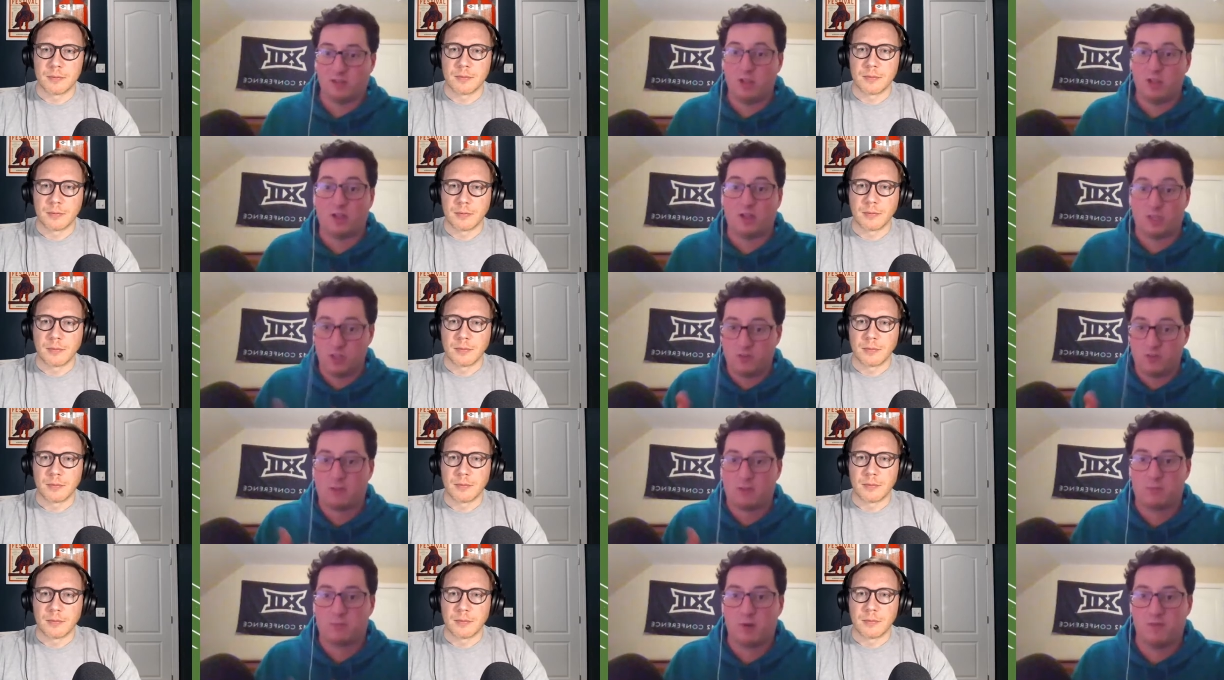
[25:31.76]
Speaker 1: a look, and you
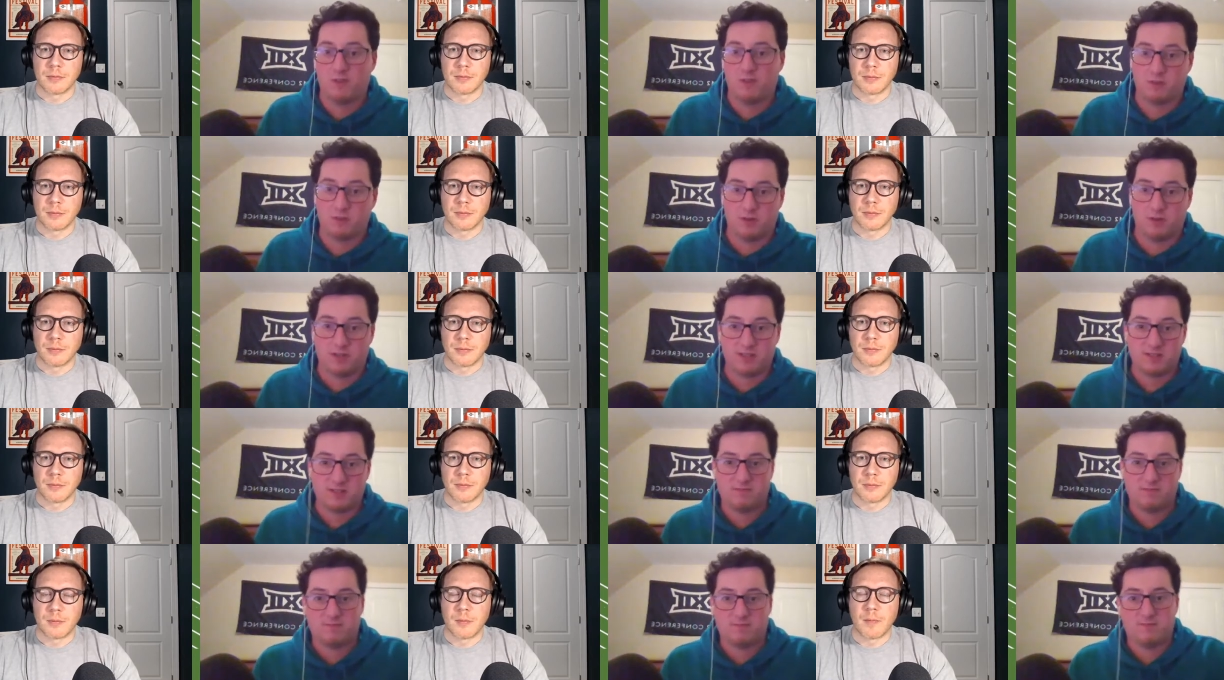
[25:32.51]
got to prove it to
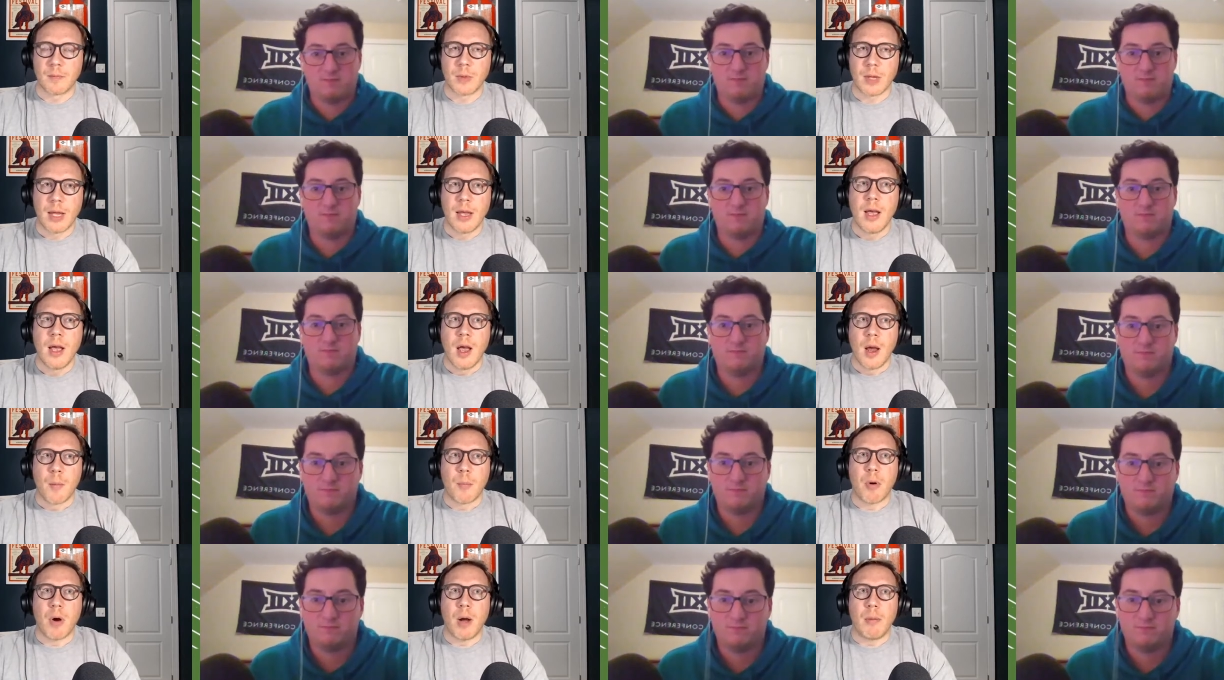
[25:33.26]
us.
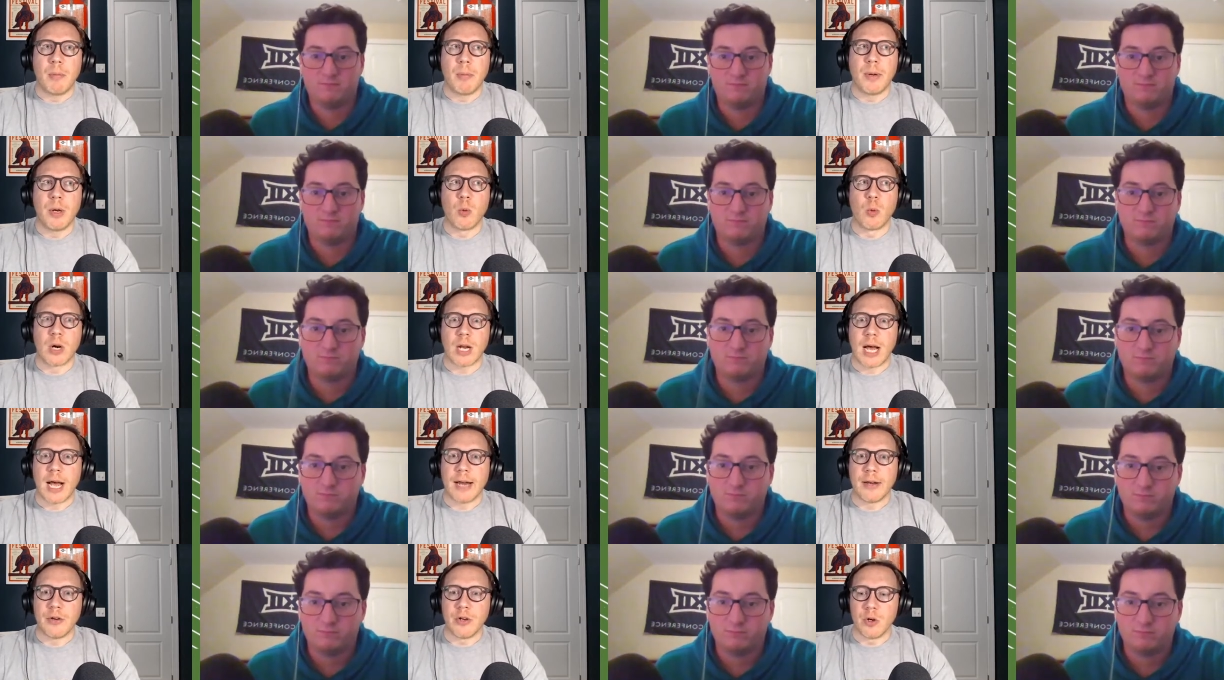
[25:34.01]
Speaker 2: Probably what
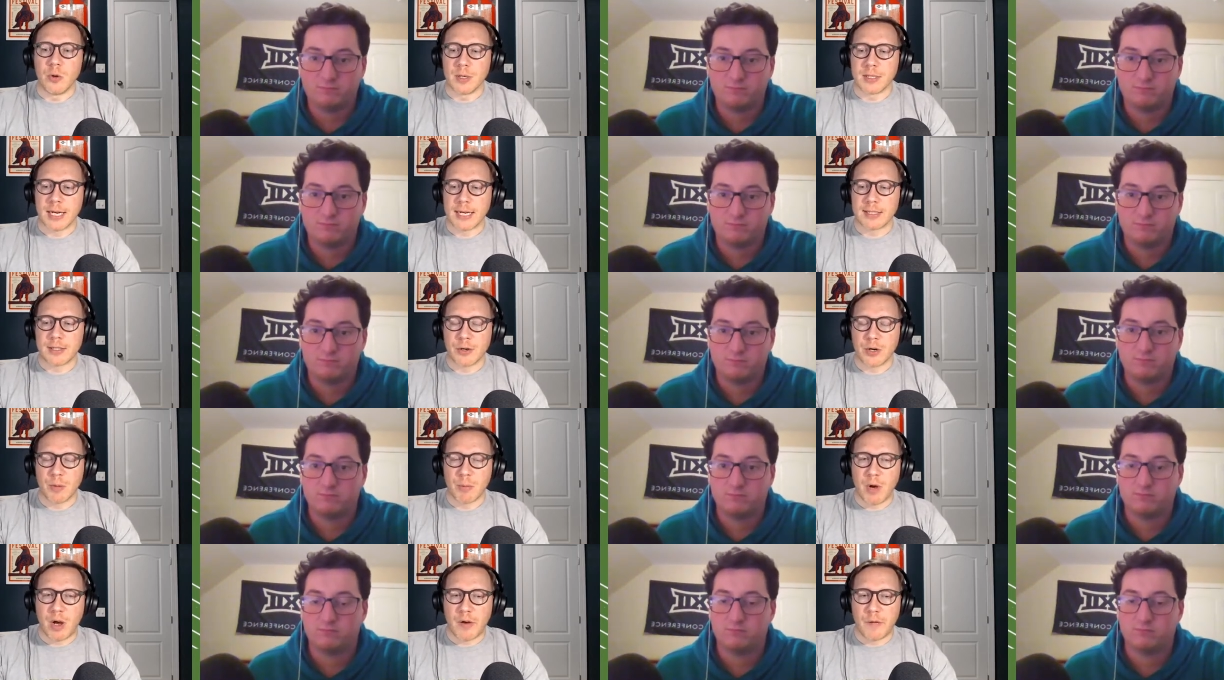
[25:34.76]
I do is I
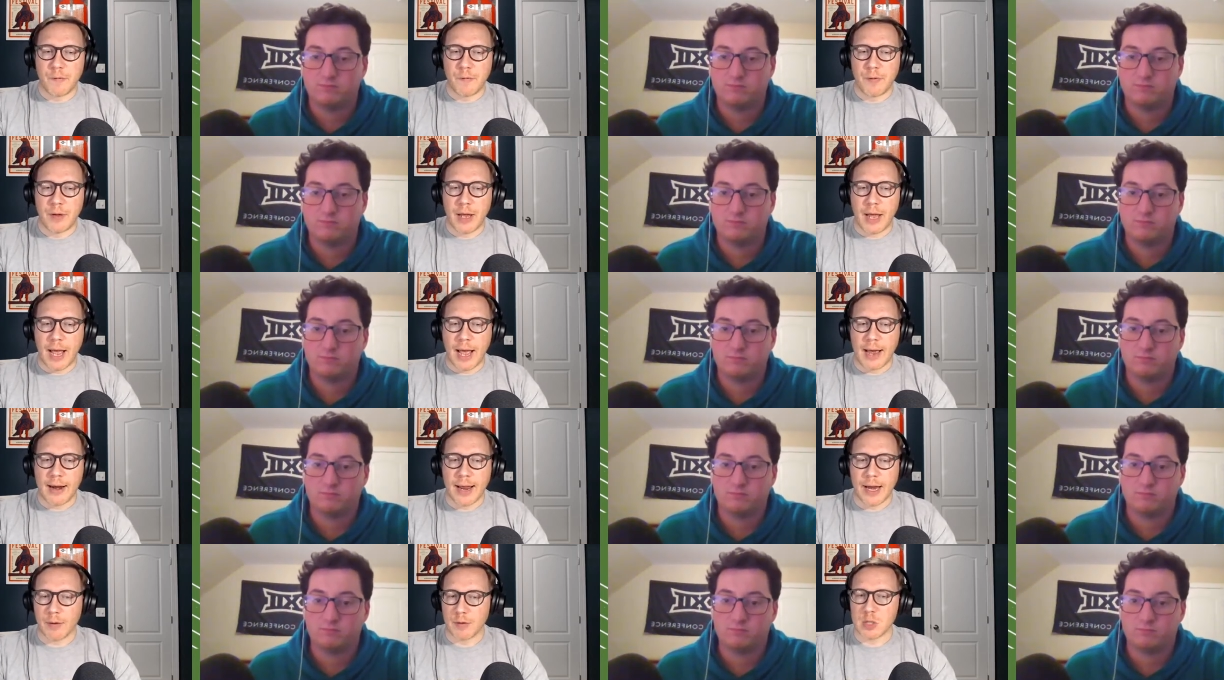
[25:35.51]
start them off
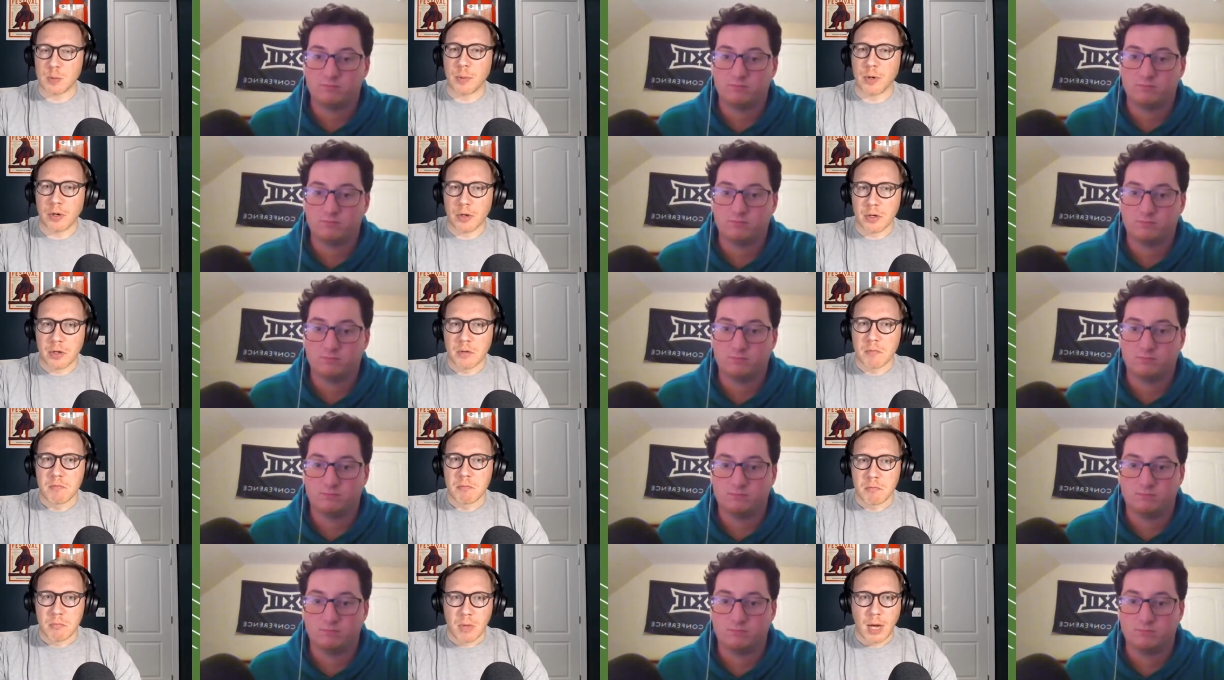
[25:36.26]
at Harrisburg.
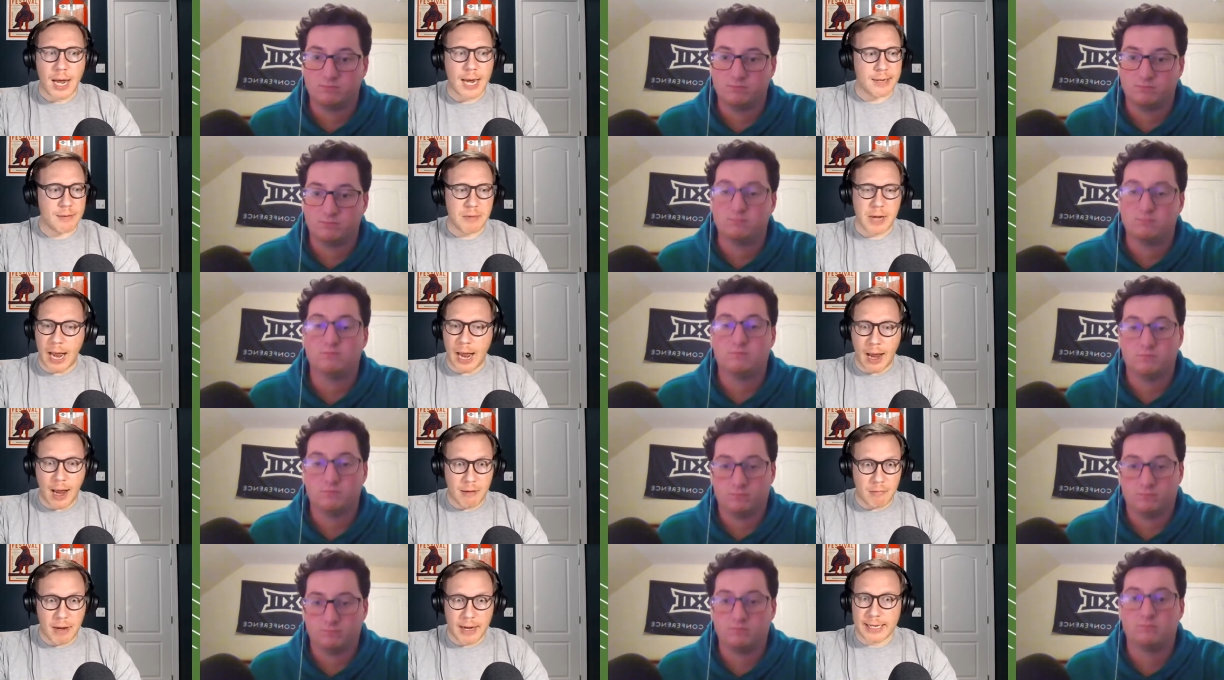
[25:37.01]
I
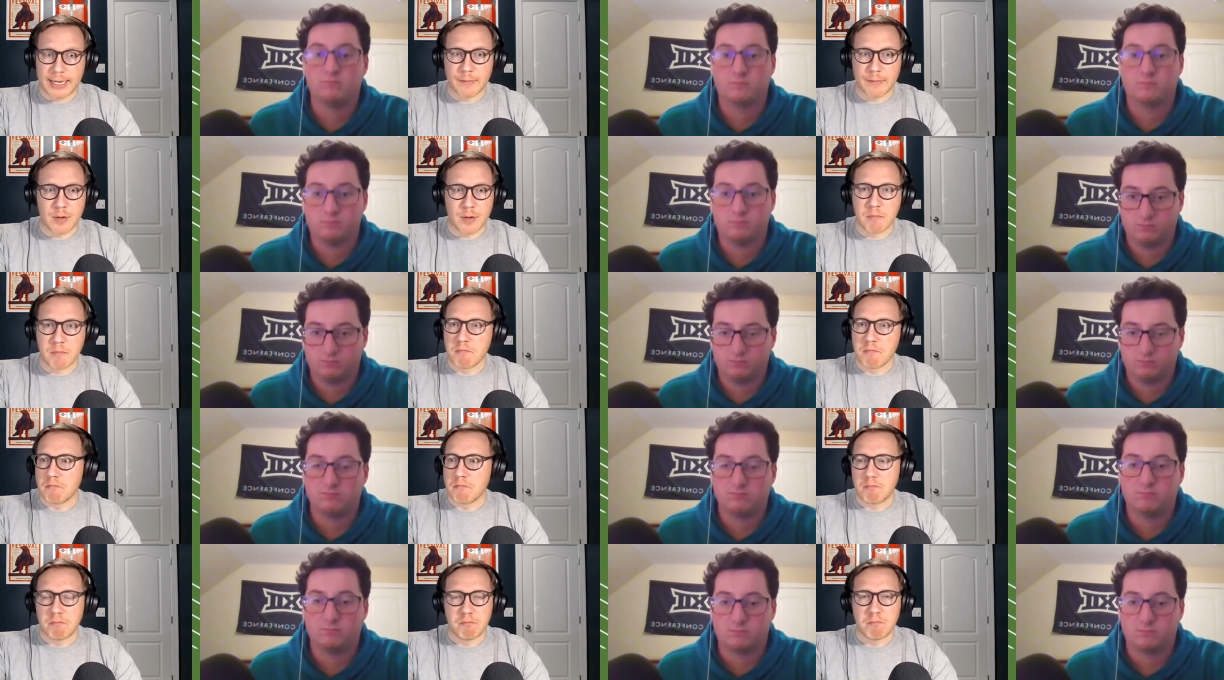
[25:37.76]
I give them
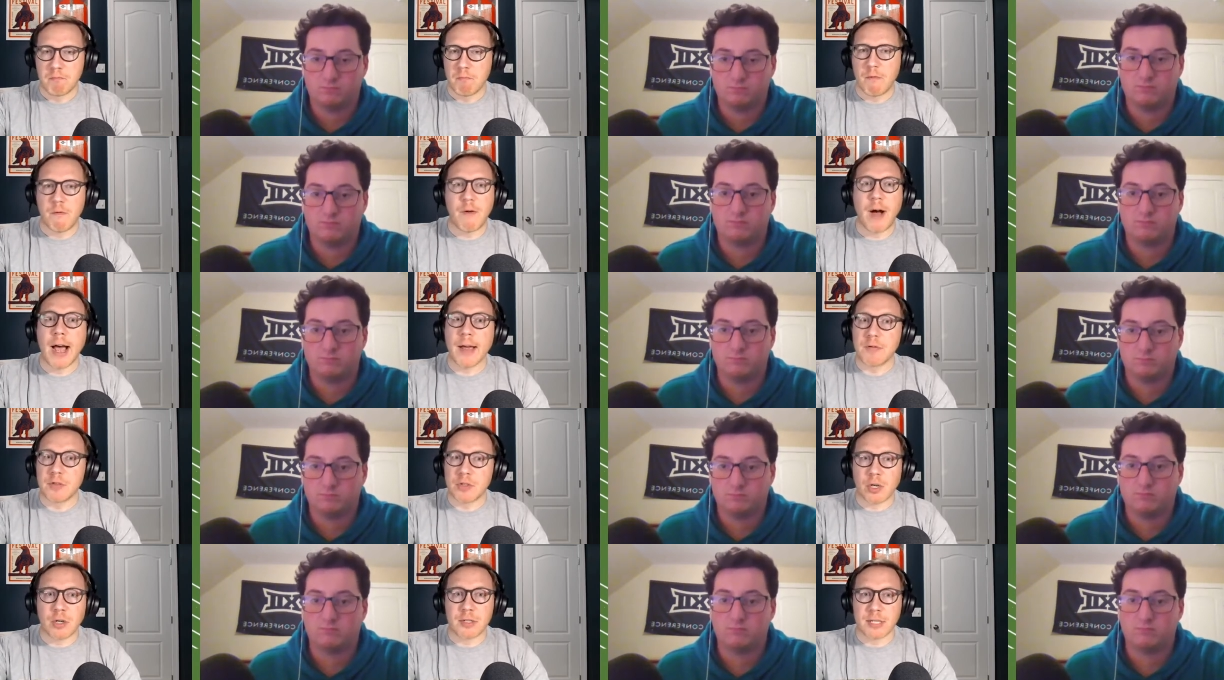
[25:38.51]

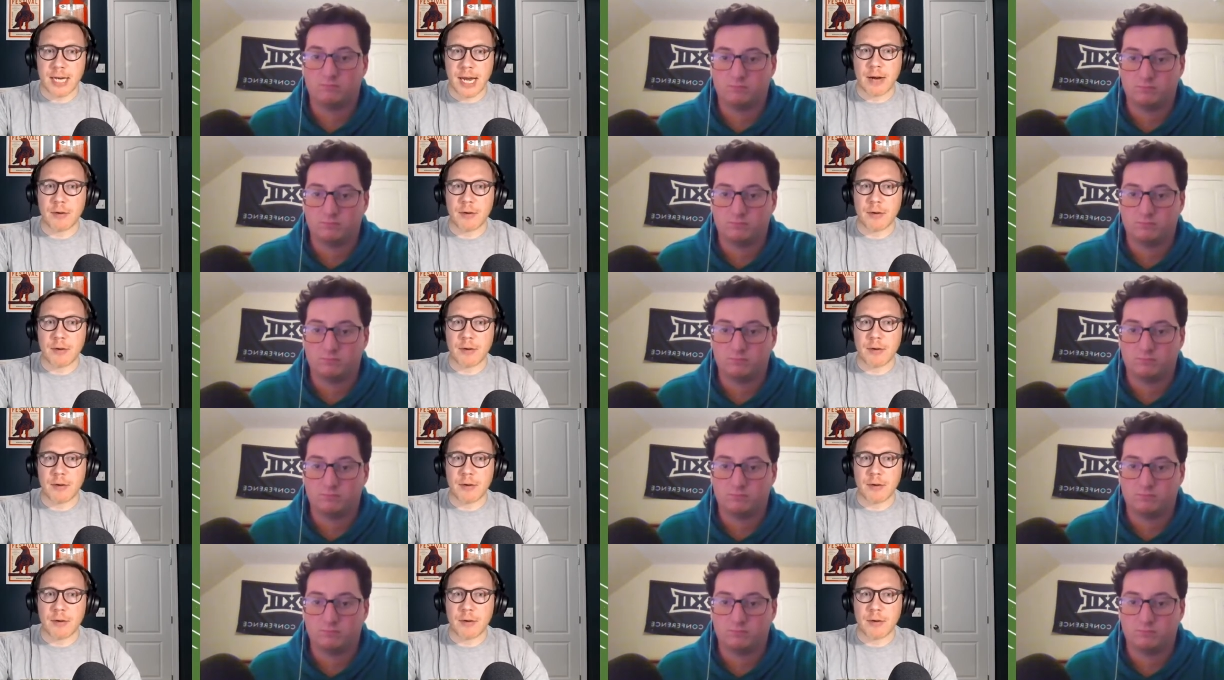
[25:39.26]
five starts in